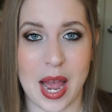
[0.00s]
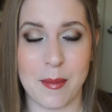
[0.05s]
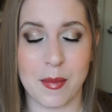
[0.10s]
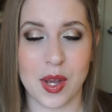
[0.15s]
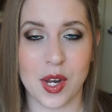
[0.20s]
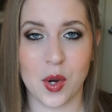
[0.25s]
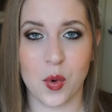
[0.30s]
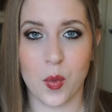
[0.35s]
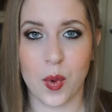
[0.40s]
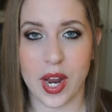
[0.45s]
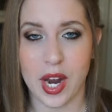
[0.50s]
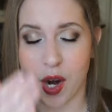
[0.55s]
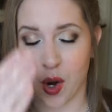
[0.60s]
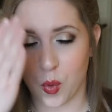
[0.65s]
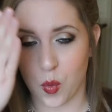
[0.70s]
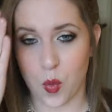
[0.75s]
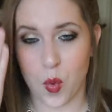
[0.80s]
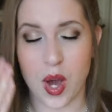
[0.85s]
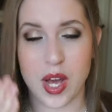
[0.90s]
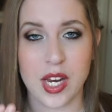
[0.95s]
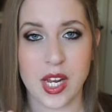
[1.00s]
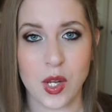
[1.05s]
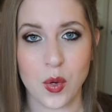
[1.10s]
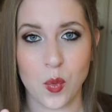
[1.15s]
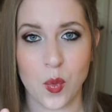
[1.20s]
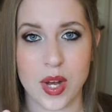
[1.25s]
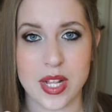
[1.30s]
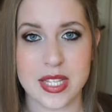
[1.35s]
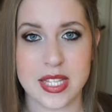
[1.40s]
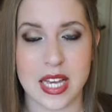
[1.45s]
I'm gonna wear one
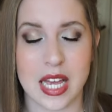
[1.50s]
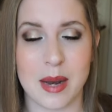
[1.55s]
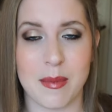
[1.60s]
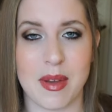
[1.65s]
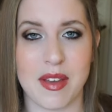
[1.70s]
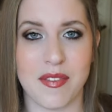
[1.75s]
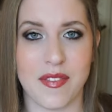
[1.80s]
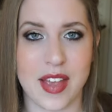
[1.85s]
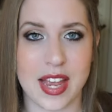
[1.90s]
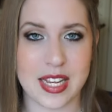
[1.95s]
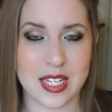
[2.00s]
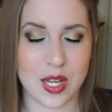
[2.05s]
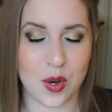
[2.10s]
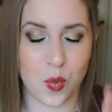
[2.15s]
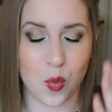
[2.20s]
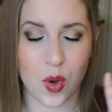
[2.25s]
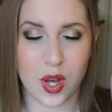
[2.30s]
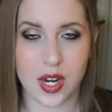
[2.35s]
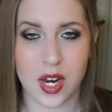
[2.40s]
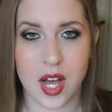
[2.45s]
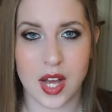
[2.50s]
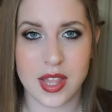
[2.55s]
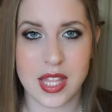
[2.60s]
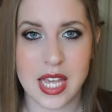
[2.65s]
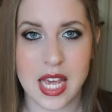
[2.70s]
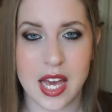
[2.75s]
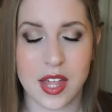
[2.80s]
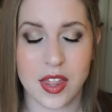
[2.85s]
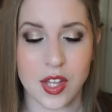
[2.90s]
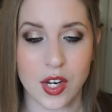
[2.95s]
on one side of my face and one on
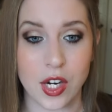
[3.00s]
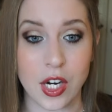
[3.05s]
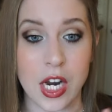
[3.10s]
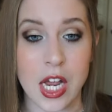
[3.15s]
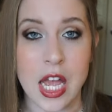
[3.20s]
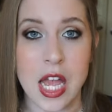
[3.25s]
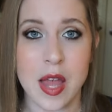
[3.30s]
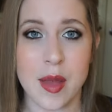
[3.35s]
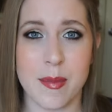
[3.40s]
the other.